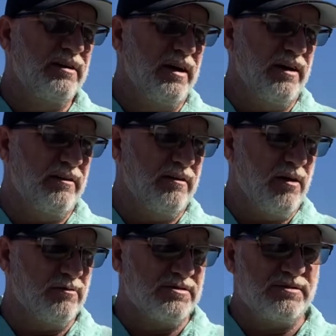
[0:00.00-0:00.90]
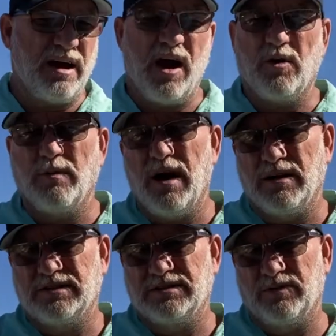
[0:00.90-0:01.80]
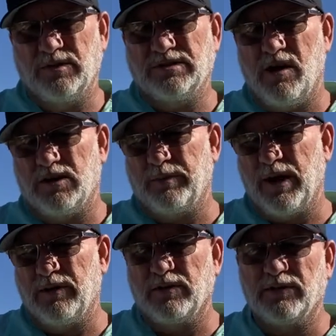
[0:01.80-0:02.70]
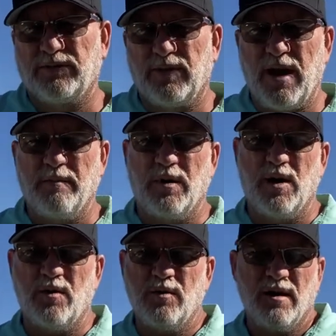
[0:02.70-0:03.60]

in those tackle boxes that we talked about, those flambeaux.